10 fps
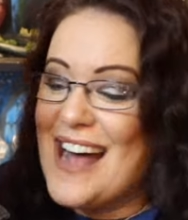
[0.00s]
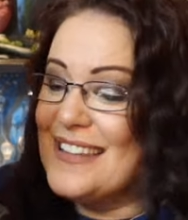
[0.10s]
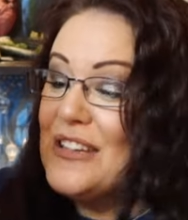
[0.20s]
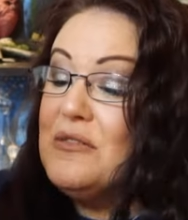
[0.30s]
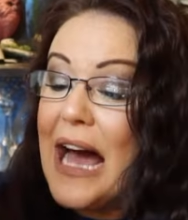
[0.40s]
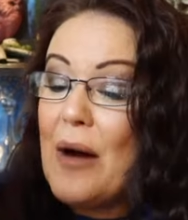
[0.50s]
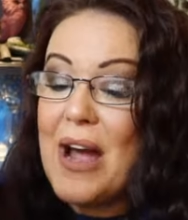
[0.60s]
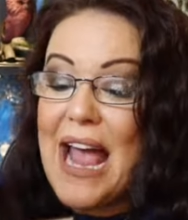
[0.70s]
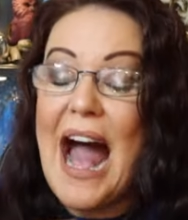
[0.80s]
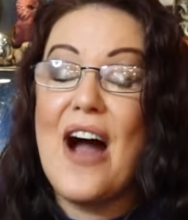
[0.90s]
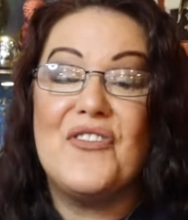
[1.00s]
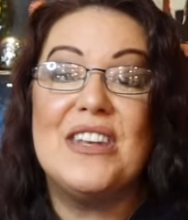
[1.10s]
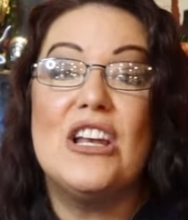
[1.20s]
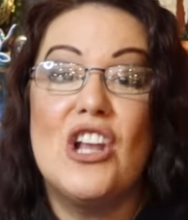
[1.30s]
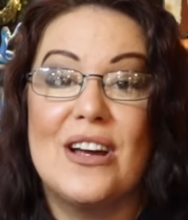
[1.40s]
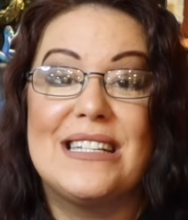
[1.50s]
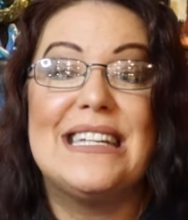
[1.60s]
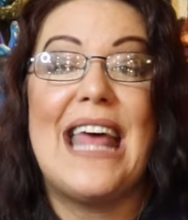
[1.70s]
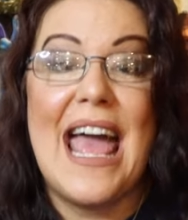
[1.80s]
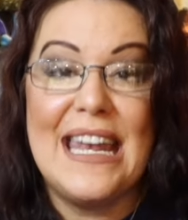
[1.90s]
that. So now I haven't looked
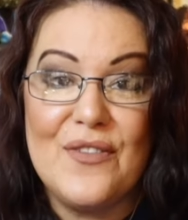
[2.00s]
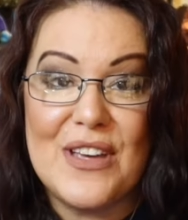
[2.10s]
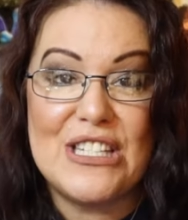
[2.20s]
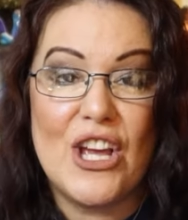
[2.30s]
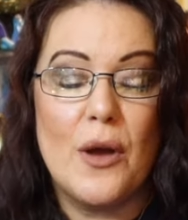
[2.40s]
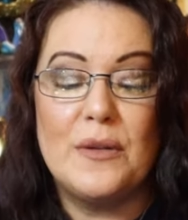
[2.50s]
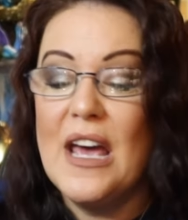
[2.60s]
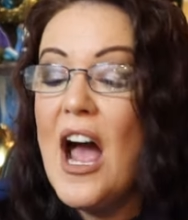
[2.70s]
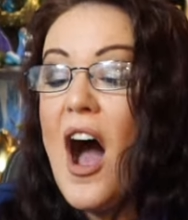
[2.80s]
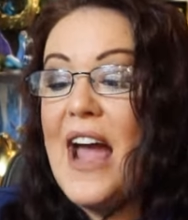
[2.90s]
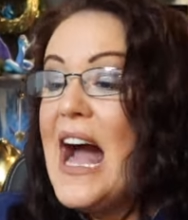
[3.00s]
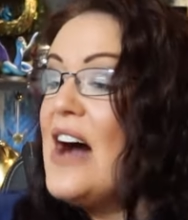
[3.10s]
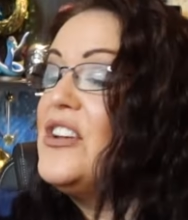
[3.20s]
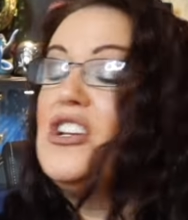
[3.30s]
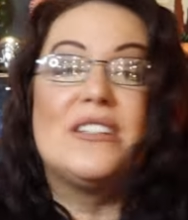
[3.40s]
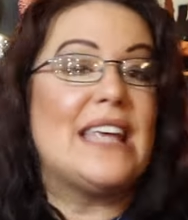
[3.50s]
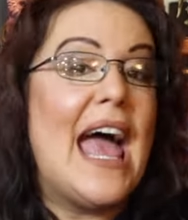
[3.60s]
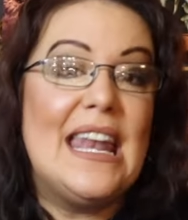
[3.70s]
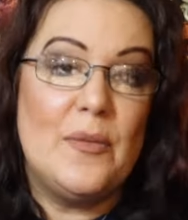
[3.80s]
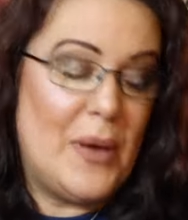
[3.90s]
at any videos, I haven't looked at
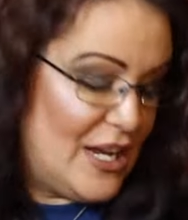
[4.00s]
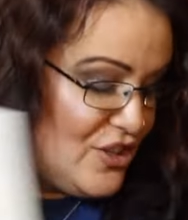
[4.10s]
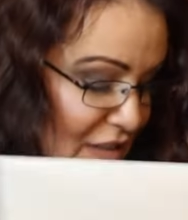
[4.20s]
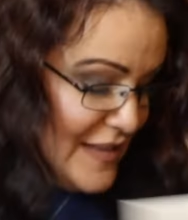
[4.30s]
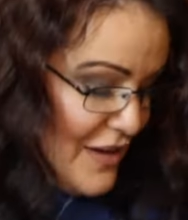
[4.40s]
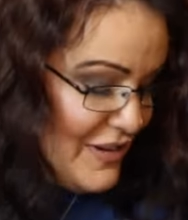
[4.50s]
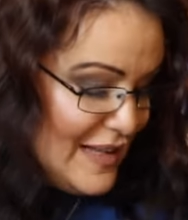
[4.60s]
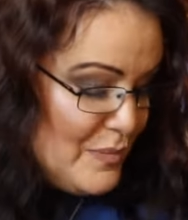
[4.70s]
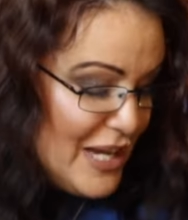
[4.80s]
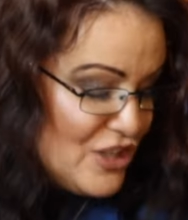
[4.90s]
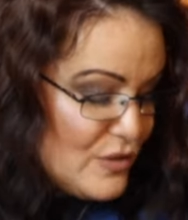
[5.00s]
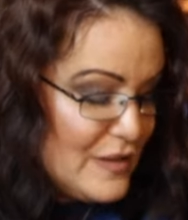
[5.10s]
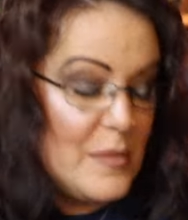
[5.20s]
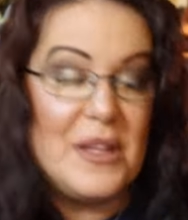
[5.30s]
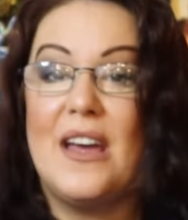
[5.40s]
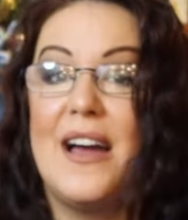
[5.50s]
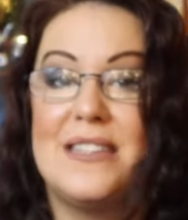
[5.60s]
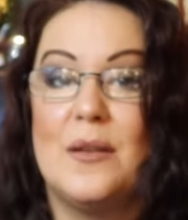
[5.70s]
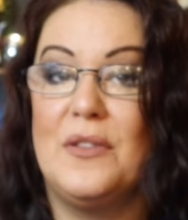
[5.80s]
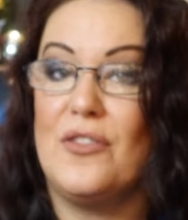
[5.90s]
any pictures. There is a picture of some of the
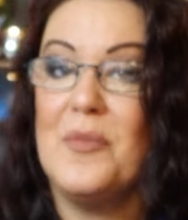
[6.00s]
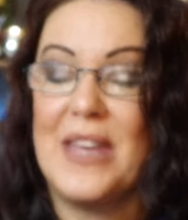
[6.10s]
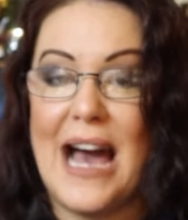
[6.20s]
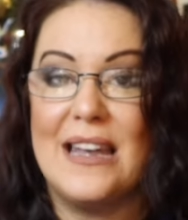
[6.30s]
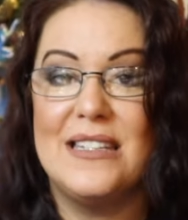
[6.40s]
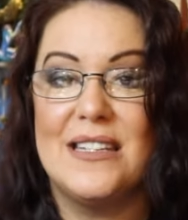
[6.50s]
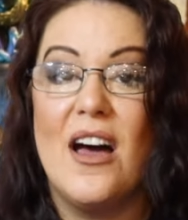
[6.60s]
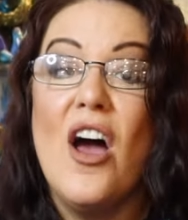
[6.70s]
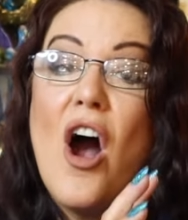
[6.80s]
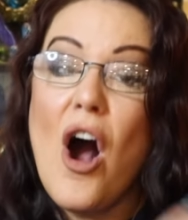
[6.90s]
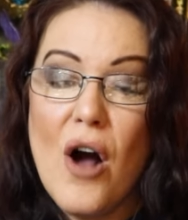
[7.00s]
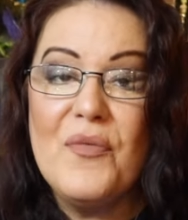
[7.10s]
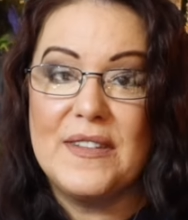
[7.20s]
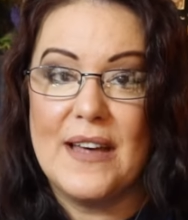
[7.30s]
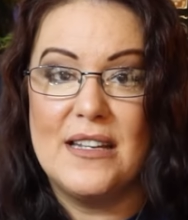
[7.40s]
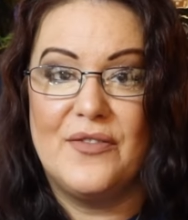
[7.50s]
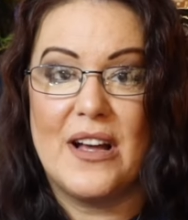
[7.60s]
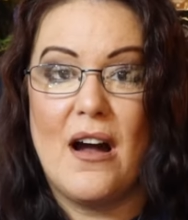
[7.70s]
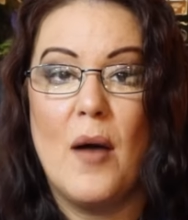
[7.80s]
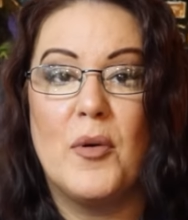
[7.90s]
items from the calendar on the side of
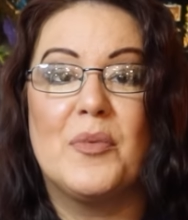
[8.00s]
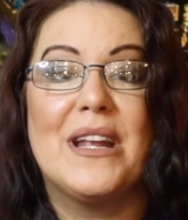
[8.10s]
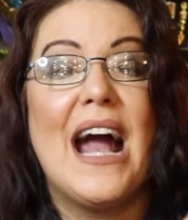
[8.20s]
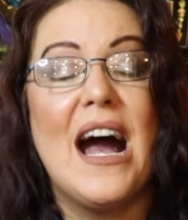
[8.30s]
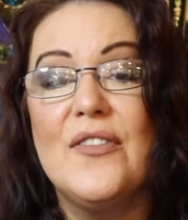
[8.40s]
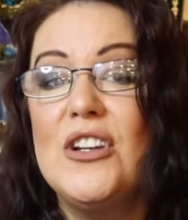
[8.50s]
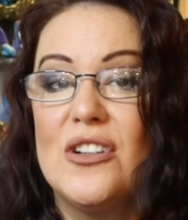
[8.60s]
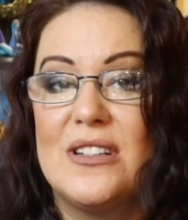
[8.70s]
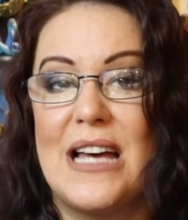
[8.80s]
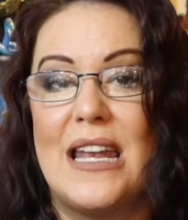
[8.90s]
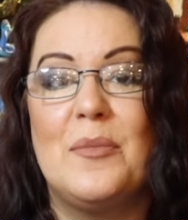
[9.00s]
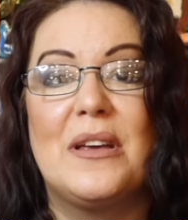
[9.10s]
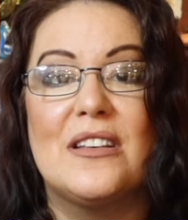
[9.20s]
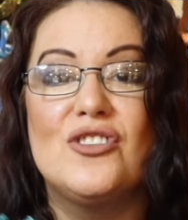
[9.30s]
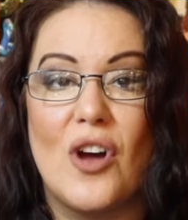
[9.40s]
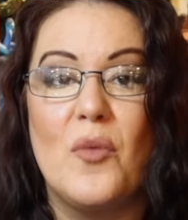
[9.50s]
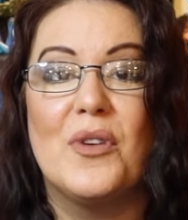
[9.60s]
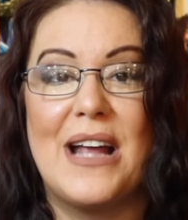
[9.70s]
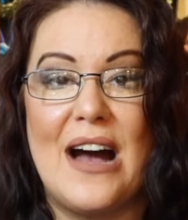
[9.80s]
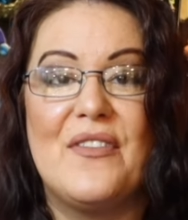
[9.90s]
that cardboard, but I haven't looked at it because I don't
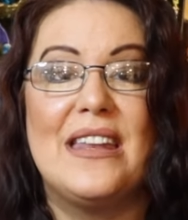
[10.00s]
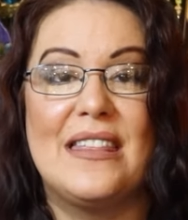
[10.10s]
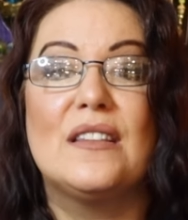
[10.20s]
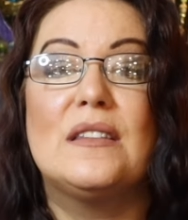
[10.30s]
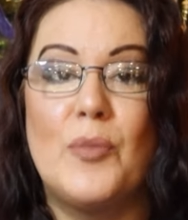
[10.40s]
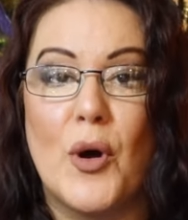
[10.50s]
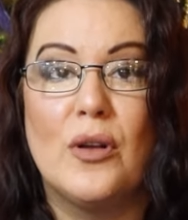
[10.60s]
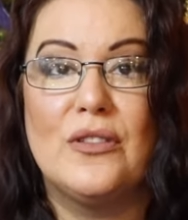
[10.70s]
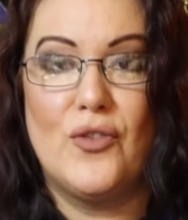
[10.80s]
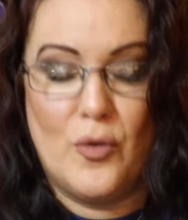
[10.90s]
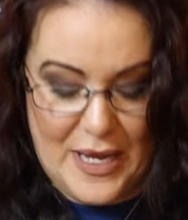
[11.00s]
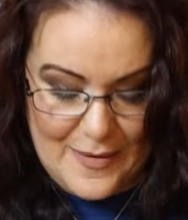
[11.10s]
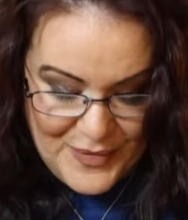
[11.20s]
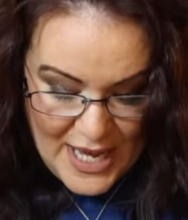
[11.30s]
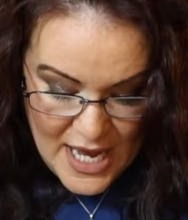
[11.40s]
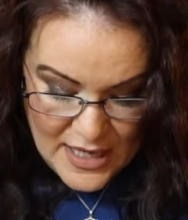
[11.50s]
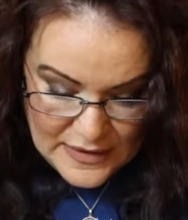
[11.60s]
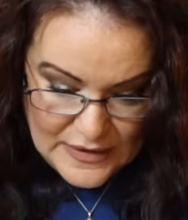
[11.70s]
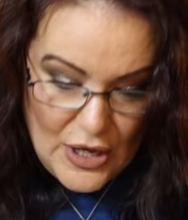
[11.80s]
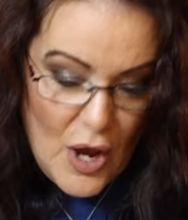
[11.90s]
want to have anything spoilt for me.
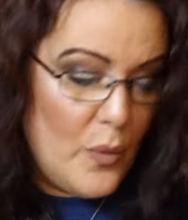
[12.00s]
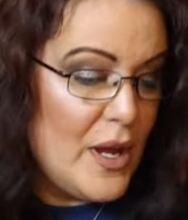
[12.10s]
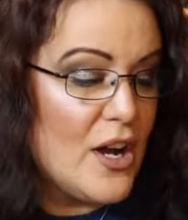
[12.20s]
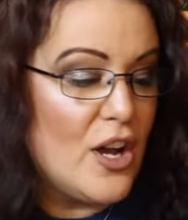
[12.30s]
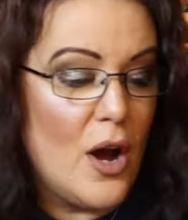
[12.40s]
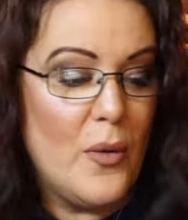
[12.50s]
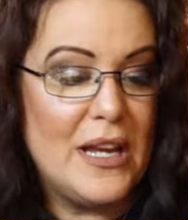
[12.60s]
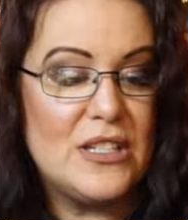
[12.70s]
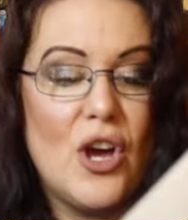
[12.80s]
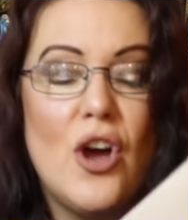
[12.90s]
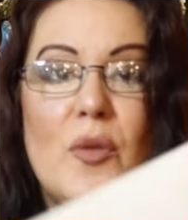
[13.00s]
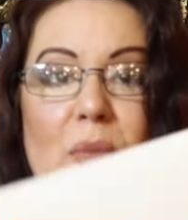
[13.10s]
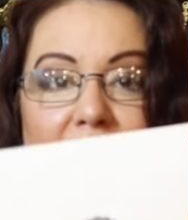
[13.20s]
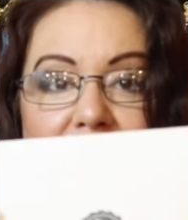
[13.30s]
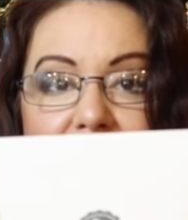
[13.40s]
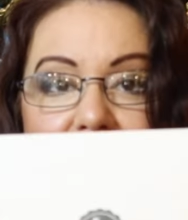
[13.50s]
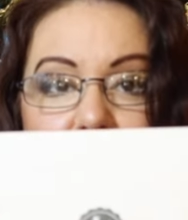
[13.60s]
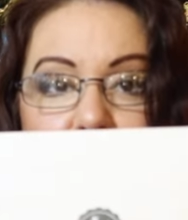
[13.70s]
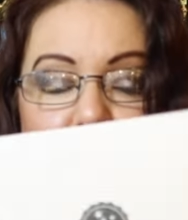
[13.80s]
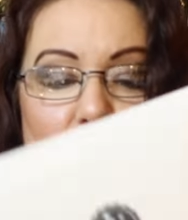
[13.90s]
So we are going to open
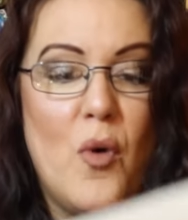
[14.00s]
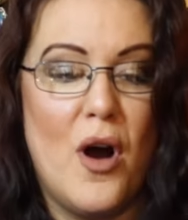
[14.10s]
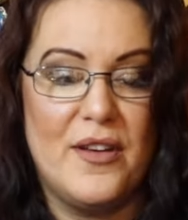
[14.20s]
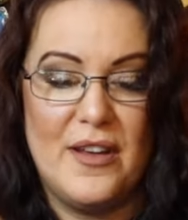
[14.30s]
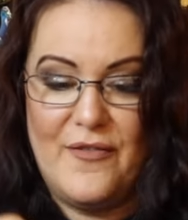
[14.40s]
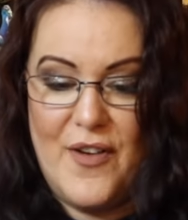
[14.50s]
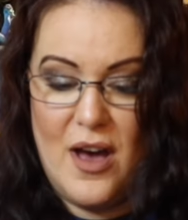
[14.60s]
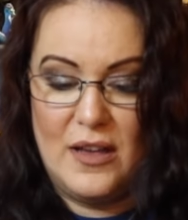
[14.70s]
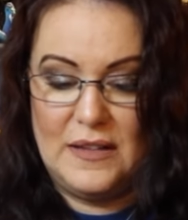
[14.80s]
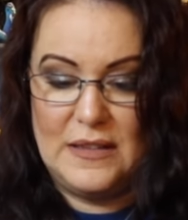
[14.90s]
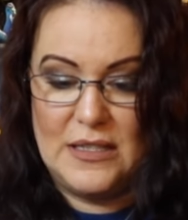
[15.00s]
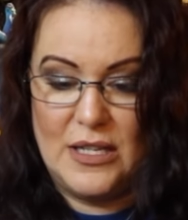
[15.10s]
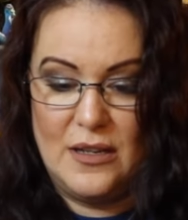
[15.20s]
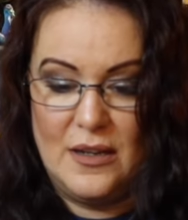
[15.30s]
number one first.